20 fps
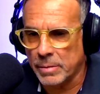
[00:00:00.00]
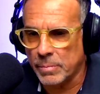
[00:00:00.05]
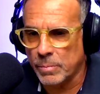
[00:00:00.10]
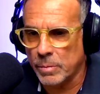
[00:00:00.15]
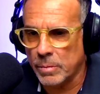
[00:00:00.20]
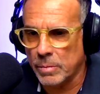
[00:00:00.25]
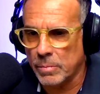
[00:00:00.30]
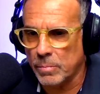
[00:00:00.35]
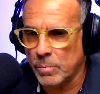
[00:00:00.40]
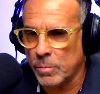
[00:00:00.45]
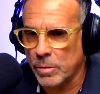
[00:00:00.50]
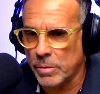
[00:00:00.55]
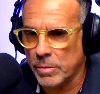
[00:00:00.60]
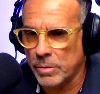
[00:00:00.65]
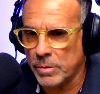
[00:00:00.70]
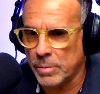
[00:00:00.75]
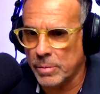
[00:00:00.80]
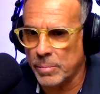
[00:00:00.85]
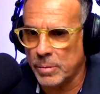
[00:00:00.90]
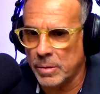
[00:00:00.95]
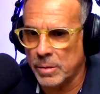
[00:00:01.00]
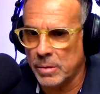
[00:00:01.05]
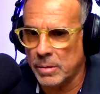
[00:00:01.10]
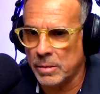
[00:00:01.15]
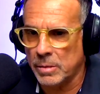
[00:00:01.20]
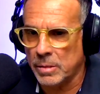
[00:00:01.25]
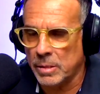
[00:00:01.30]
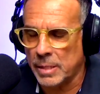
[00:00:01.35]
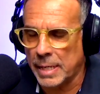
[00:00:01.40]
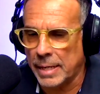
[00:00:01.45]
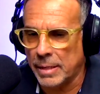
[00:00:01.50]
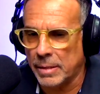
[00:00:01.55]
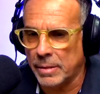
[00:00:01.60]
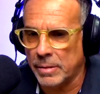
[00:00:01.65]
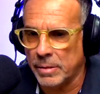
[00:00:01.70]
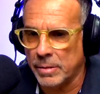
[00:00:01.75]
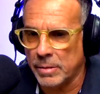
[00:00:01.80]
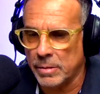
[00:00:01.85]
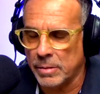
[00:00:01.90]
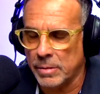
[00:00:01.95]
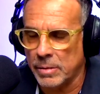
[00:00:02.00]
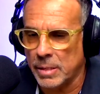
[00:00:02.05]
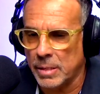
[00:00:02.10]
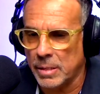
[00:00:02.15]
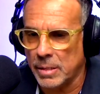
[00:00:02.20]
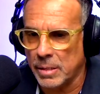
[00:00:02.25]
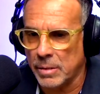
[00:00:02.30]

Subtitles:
what are some of the challenges that